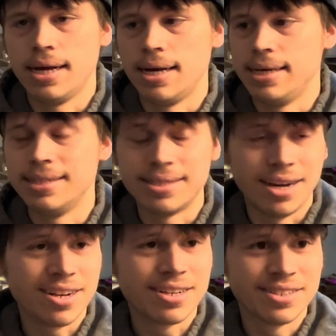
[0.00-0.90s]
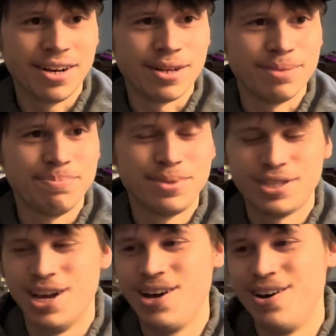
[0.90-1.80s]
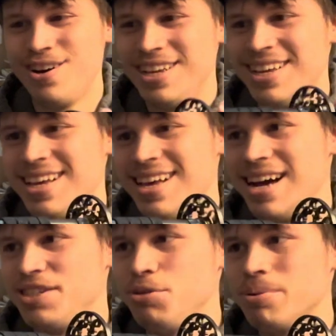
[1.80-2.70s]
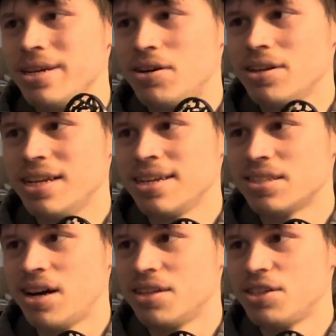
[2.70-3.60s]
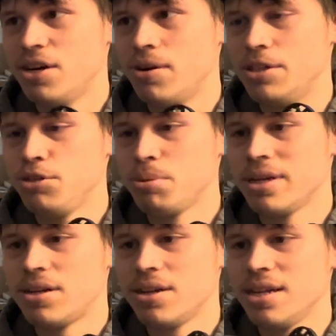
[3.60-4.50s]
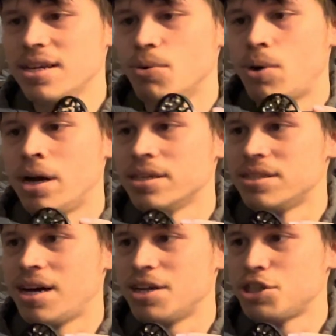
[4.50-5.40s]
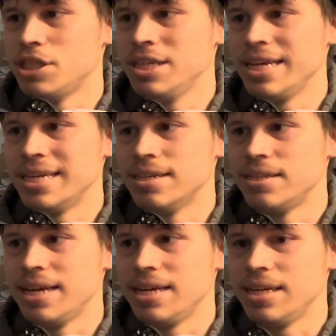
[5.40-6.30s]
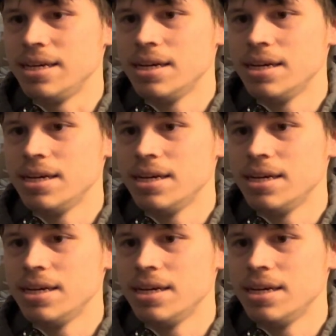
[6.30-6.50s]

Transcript: is not a katana. So I do plan on getting a tanto. I do plan on getting a wakizashi and a